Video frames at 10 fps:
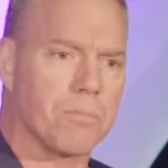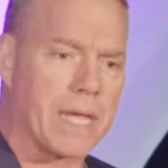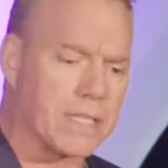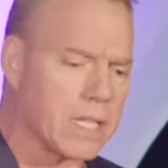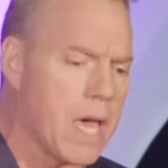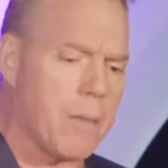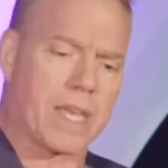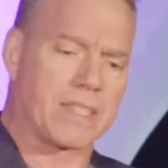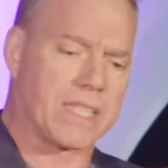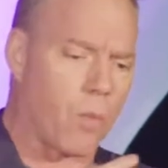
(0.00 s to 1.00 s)
in peace
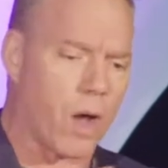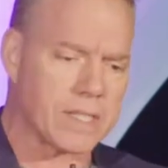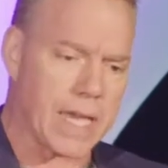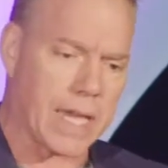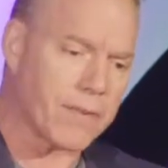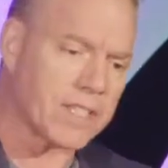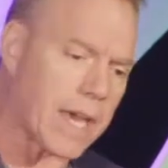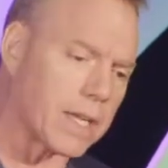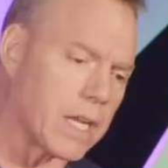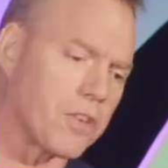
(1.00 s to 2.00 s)
because they want to take every
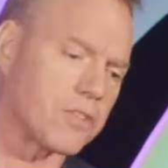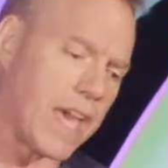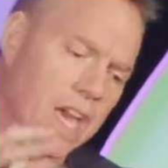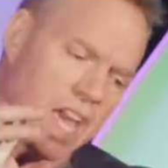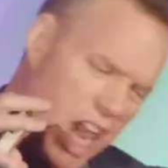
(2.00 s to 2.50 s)
second of your day